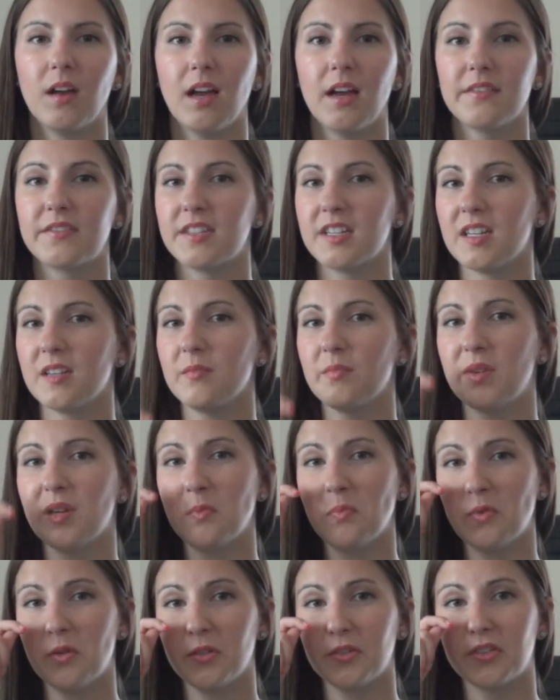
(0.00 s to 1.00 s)
I've seen
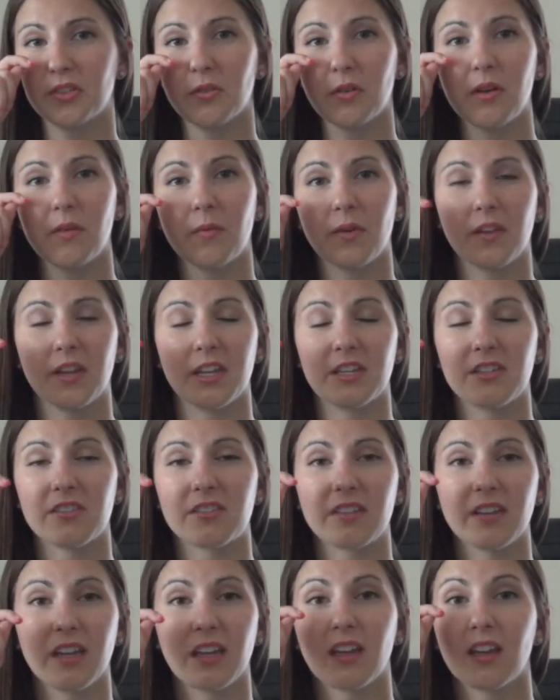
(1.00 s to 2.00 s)
people do it where they
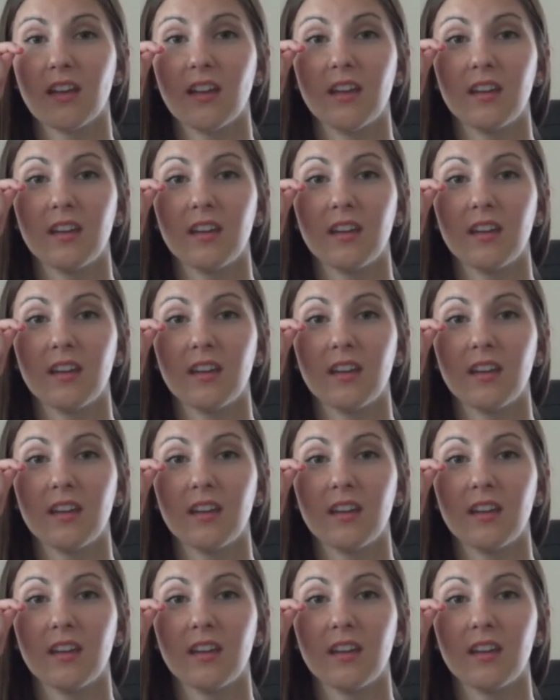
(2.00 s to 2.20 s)
just like